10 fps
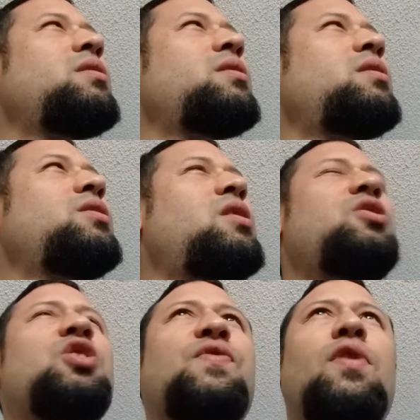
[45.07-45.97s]
it's
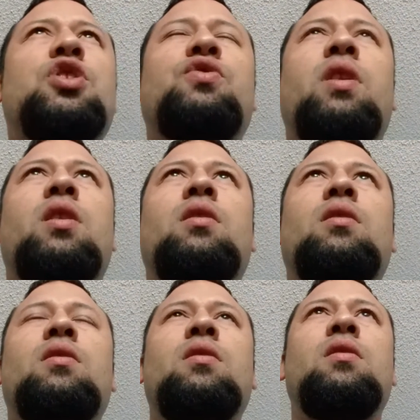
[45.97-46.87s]
just frustrating.
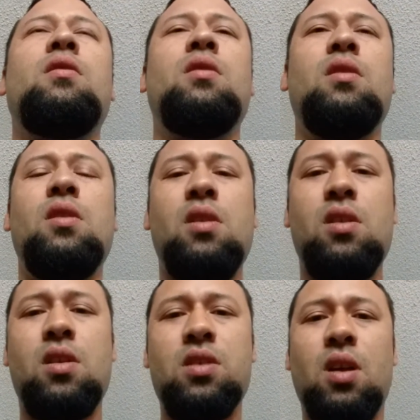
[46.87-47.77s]

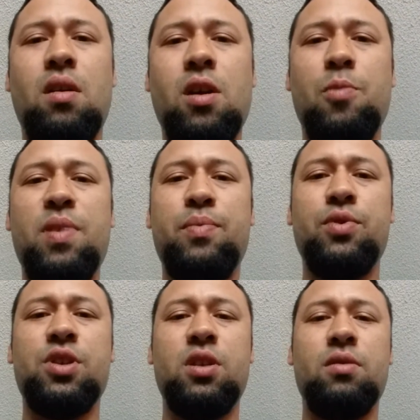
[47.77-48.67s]
Because I'll hear people
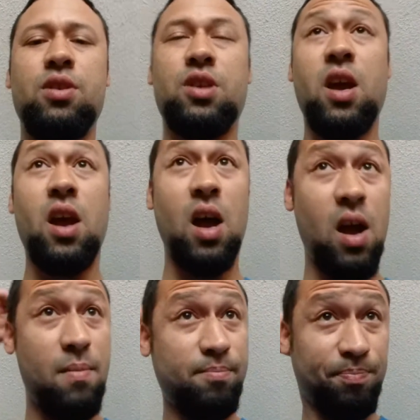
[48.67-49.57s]
sit there and say, I